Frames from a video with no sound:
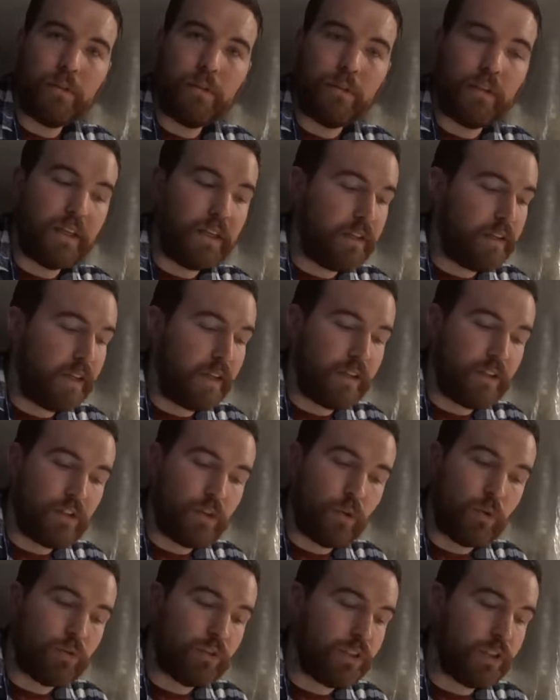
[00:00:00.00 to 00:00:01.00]
They
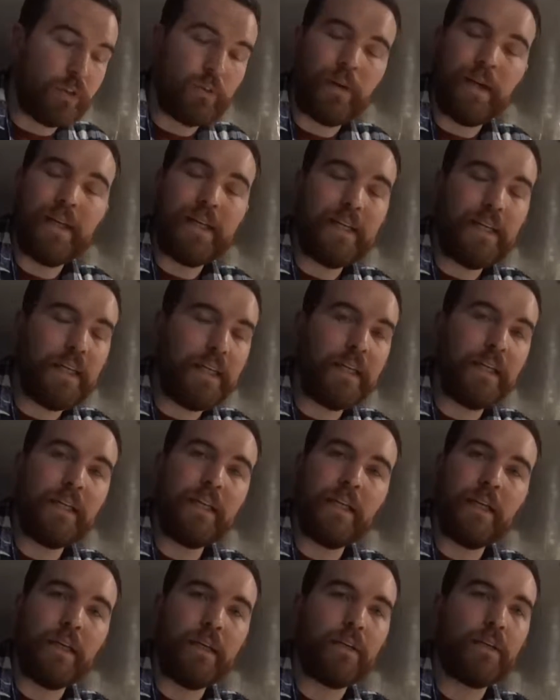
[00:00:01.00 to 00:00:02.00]
don't generate any
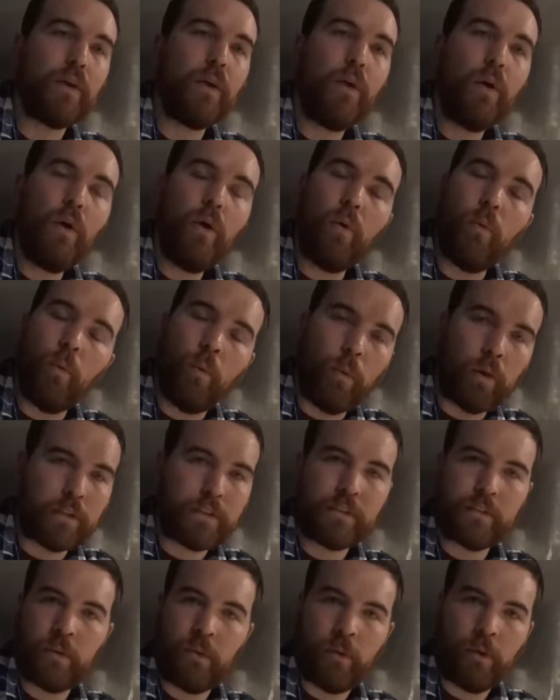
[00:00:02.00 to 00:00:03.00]
heat
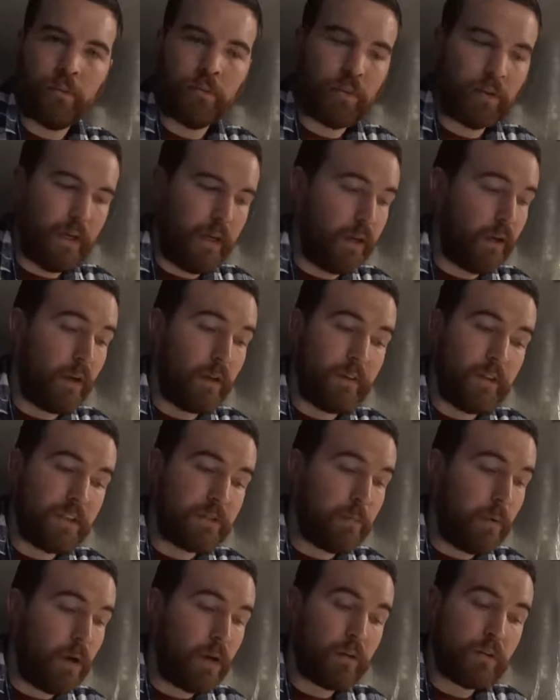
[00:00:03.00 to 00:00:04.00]
whatsoever. And on
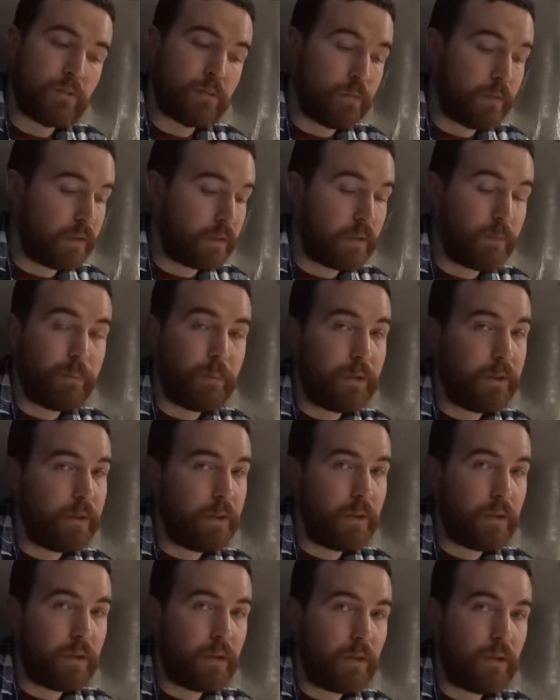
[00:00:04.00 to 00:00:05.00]
these models, when they're
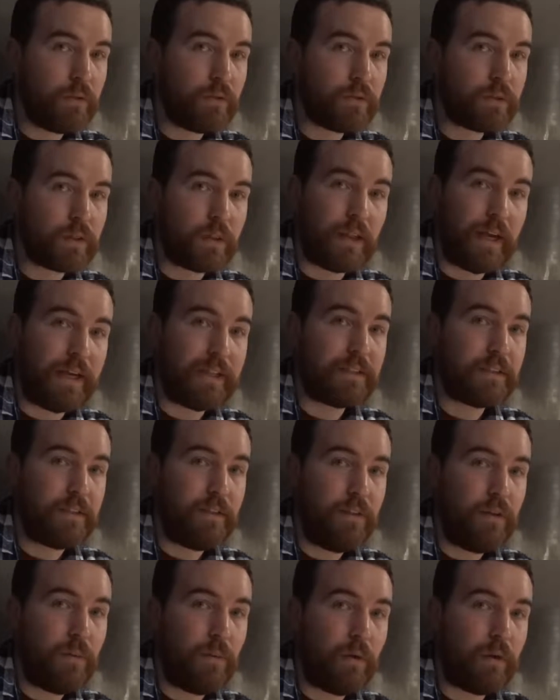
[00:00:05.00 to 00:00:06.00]
completely enclosed, the last
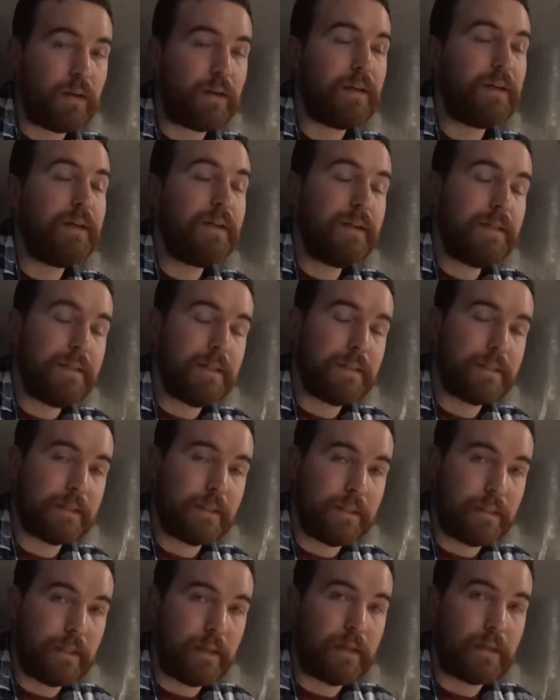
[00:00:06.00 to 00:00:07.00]
thing you want is a
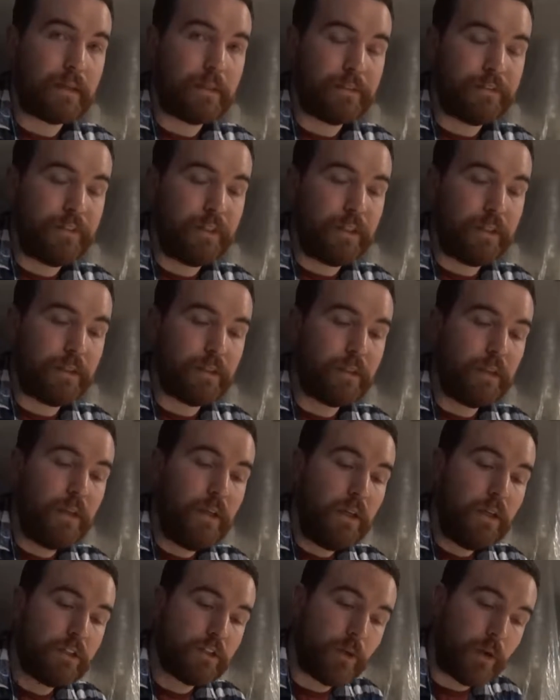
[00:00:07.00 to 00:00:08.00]
lot of heat.
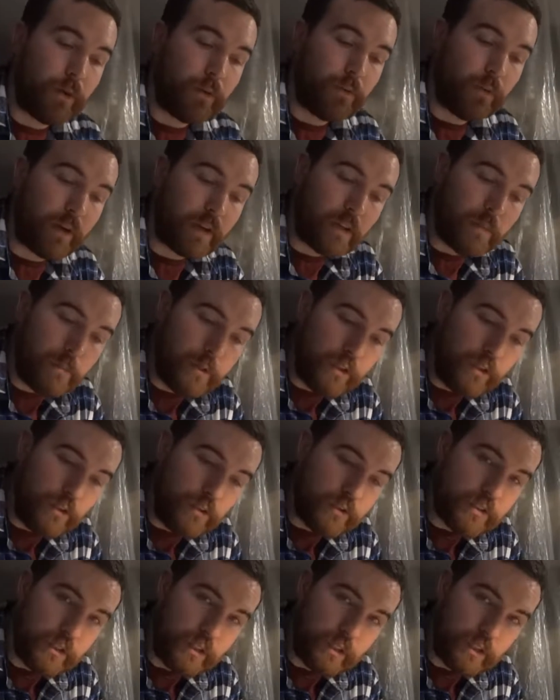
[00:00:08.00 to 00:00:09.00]
So I would recommend
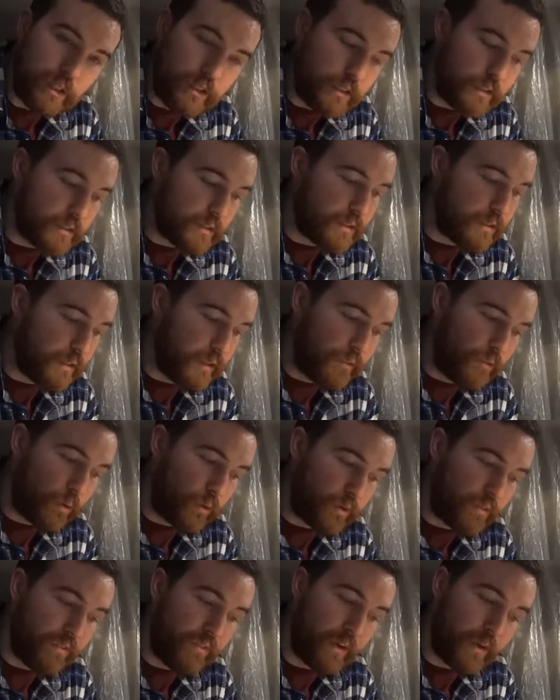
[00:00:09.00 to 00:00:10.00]
using these. They
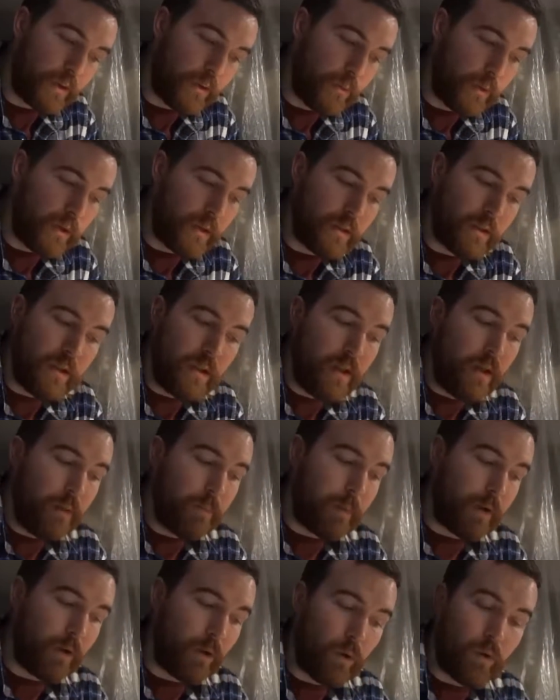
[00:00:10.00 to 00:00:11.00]
work very well.
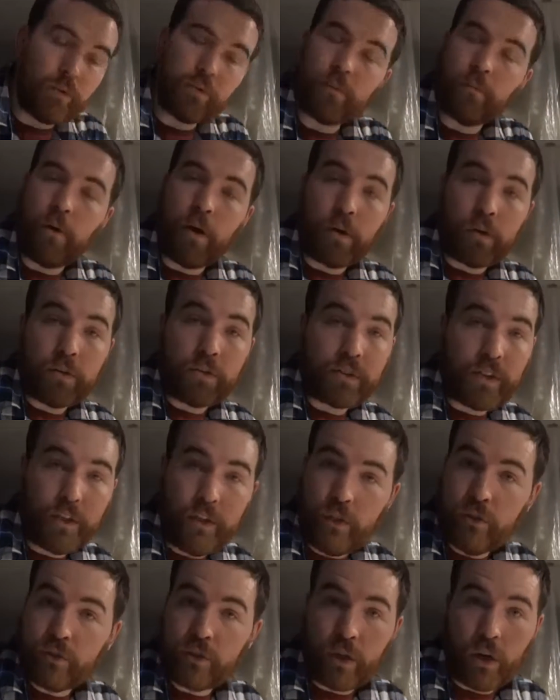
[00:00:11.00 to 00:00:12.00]
My older models, I
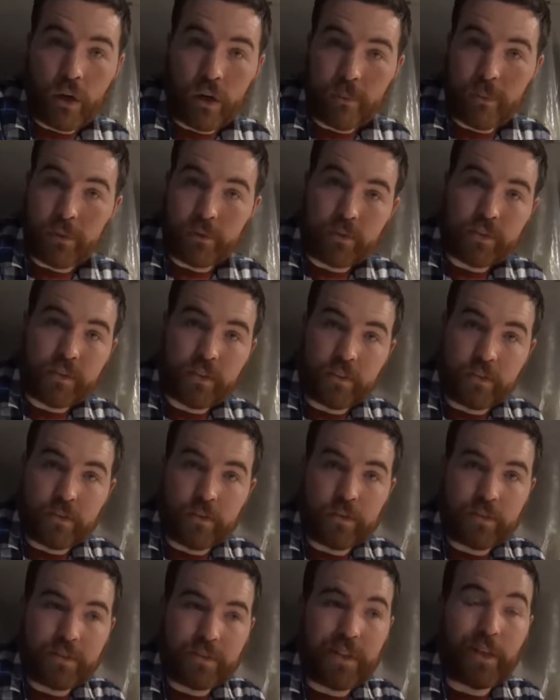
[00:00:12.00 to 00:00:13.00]
used carbon
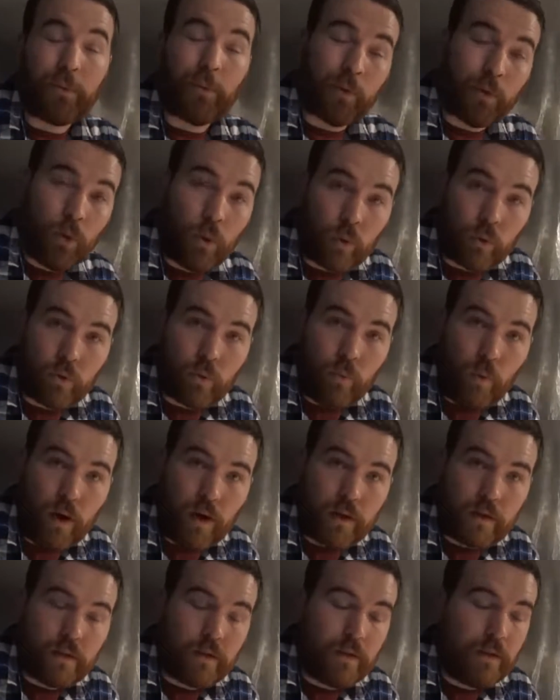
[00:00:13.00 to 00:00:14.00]
resistors that were 1/4
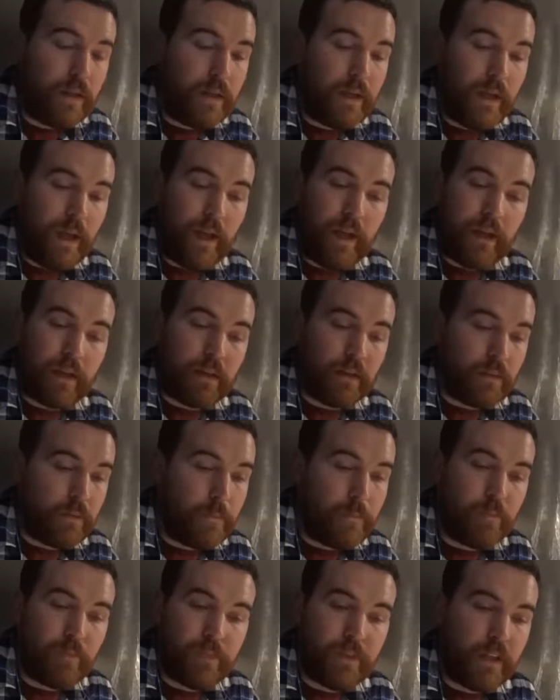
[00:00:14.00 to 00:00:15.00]
watt, and
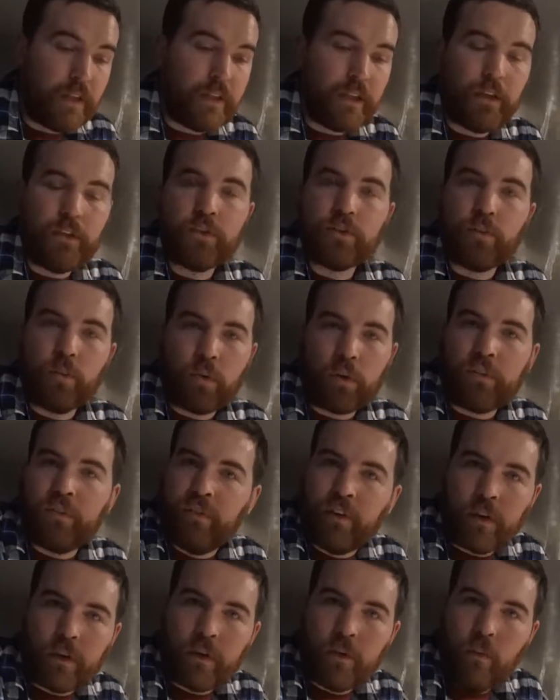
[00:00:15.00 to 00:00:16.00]
they just work
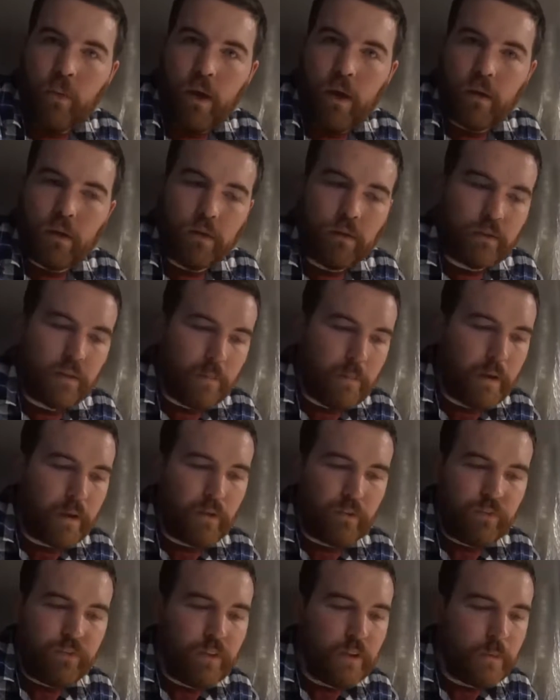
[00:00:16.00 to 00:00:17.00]
very well. The
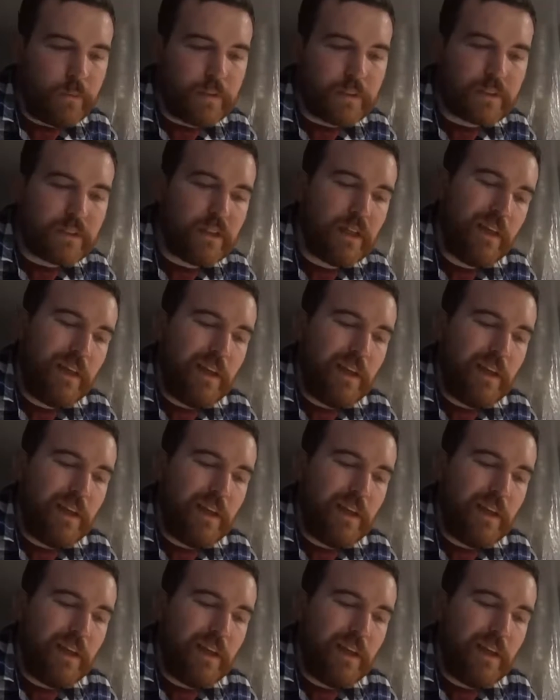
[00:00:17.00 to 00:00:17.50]
metal filaments,